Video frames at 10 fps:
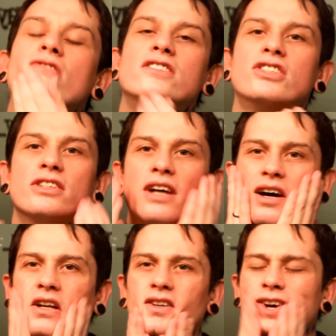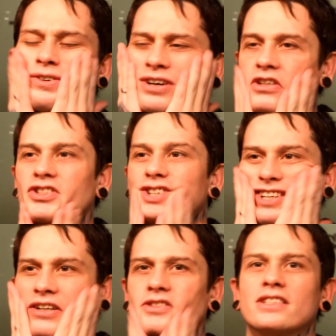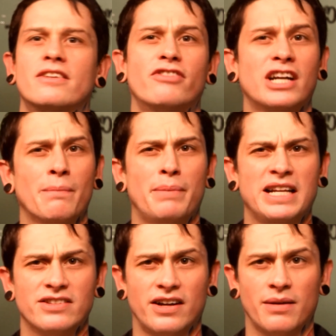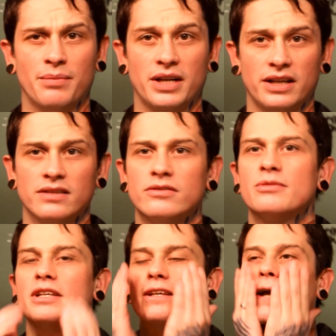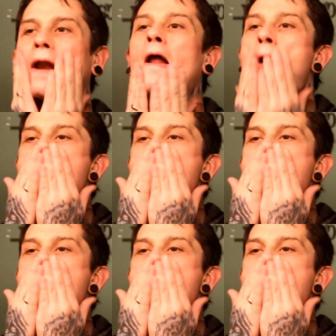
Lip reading: Giordano? No, not Giordano's. It's a freaking pizza company. What am I thinking?